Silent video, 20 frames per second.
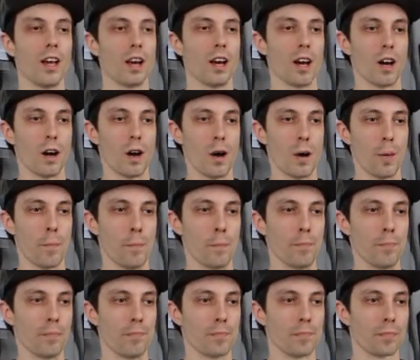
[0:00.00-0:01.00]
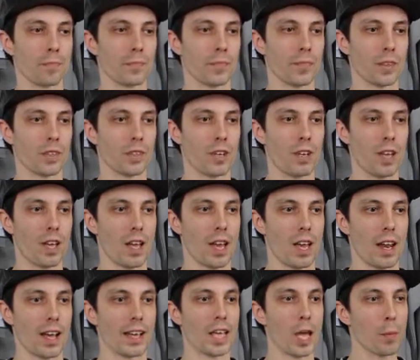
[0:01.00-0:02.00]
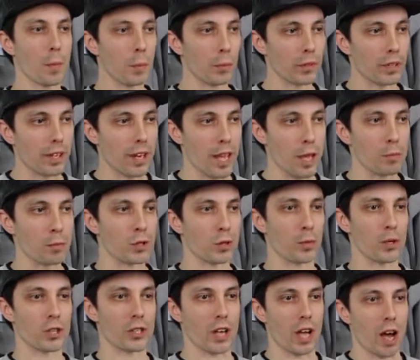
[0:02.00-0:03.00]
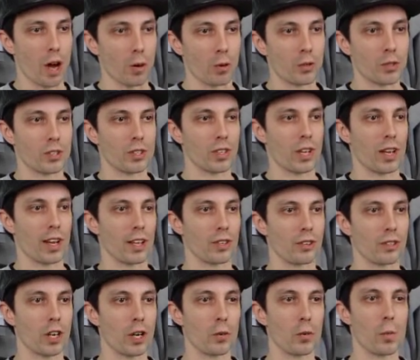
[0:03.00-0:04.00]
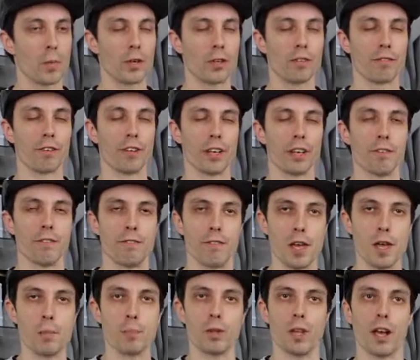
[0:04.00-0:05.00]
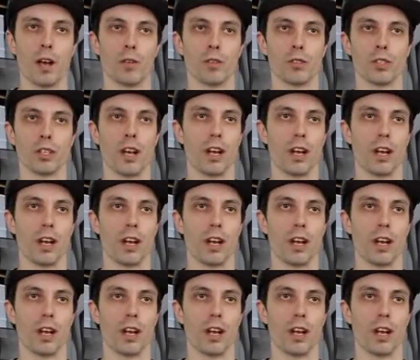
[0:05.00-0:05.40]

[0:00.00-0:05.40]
Um, and I came up with the name Swisha House, and I thought it would be good for like a vape lounge,